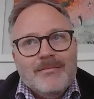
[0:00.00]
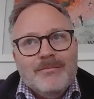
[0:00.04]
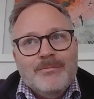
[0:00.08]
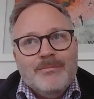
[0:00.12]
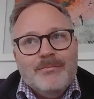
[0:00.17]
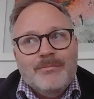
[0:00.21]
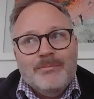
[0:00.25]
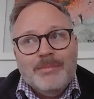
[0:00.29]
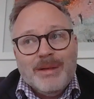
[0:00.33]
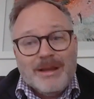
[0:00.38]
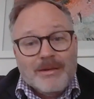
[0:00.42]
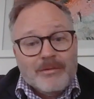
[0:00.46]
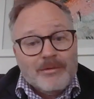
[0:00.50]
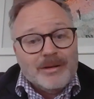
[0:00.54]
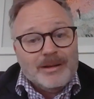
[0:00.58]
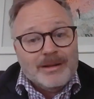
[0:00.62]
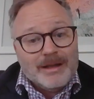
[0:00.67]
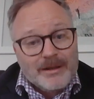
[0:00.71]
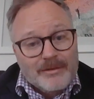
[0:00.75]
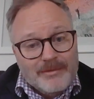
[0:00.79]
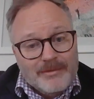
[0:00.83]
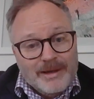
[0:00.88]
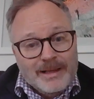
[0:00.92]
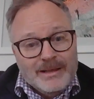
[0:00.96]
be
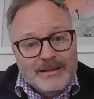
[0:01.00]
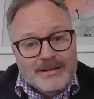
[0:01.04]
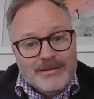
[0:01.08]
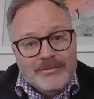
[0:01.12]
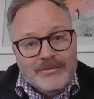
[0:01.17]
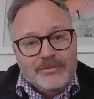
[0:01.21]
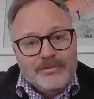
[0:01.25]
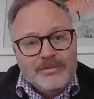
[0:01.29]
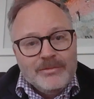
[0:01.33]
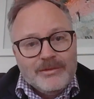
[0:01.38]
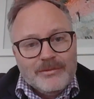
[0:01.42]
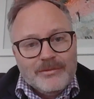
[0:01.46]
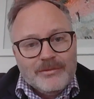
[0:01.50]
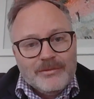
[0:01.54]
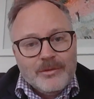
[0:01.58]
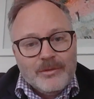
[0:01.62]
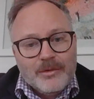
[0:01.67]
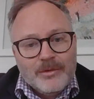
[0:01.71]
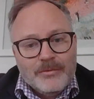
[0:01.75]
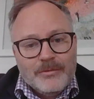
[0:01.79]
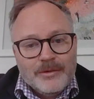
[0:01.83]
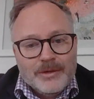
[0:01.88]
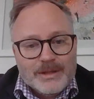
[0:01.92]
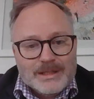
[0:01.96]
really effective
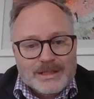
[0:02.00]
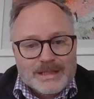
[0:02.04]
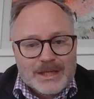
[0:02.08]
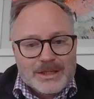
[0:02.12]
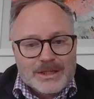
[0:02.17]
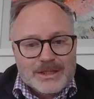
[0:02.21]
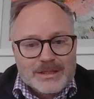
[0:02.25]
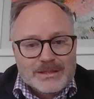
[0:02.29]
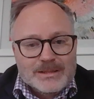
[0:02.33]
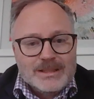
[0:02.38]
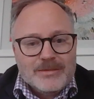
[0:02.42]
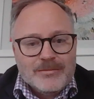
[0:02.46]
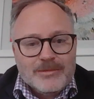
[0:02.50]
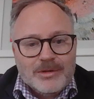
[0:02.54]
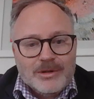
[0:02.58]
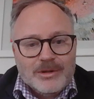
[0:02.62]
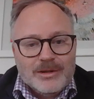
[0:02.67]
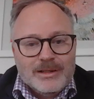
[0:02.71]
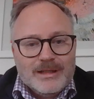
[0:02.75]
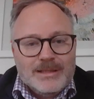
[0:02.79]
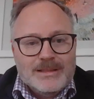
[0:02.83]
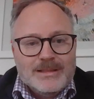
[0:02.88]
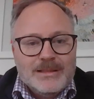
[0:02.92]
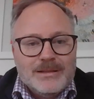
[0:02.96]
for First Nations
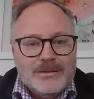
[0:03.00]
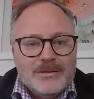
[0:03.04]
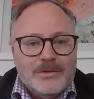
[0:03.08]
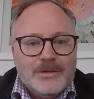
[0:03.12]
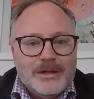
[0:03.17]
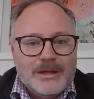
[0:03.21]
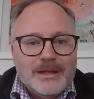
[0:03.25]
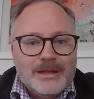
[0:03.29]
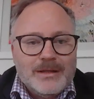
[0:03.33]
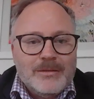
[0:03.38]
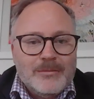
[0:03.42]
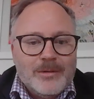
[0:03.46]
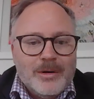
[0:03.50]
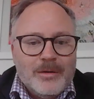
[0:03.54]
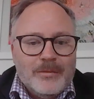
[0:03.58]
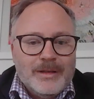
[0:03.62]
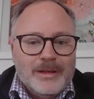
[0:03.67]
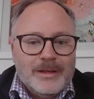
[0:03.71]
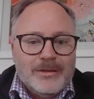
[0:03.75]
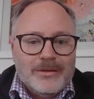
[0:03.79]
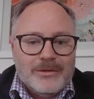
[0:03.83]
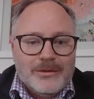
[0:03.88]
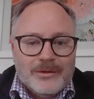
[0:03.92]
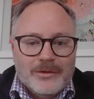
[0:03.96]
communities, and looking at what we
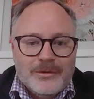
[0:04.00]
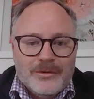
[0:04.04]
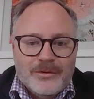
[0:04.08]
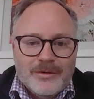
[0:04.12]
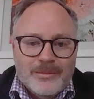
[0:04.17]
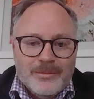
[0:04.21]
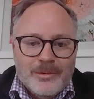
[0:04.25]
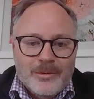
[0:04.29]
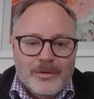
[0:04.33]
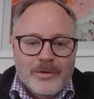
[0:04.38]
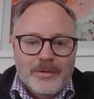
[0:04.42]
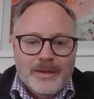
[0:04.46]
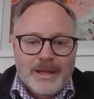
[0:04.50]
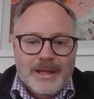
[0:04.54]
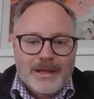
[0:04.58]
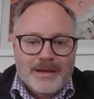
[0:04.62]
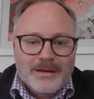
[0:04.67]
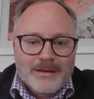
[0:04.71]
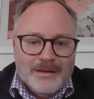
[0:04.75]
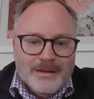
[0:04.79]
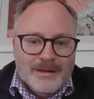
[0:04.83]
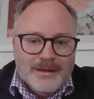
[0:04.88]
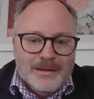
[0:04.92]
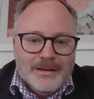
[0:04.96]
can do to support
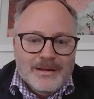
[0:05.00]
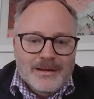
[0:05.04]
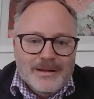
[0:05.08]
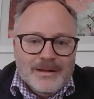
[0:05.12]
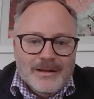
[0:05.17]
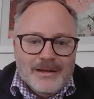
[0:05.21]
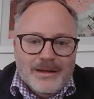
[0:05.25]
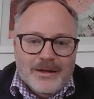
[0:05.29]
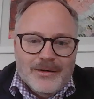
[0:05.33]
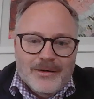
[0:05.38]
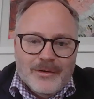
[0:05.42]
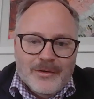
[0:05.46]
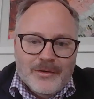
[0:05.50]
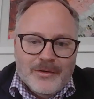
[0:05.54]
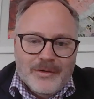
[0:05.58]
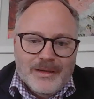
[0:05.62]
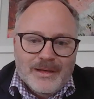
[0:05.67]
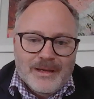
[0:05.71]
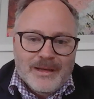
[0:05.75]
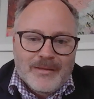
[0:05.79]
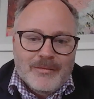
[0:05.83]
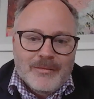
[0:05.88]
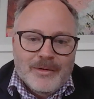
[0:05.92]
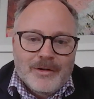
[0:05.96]
that across the
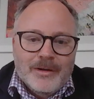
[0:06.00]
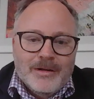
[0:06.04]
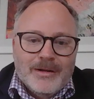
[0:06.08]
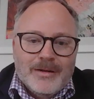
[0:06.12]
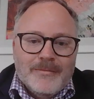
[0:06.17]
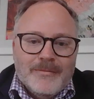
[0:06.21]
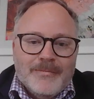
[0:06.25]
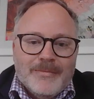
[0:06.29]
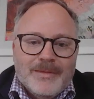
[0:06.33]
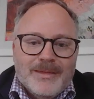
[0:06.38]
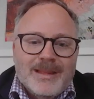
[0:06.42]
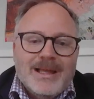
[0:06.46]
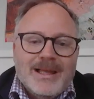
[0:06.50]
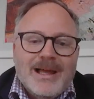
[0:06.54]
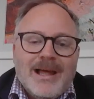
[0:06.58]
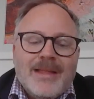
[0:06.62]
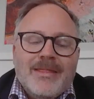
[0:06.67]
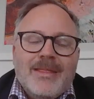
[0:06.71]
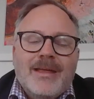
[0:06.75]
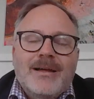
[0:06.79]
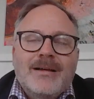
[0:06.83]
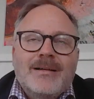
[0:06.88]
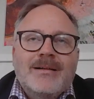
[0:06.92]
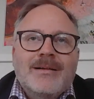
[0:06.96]
network. The
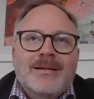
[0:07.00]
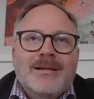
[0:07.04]
other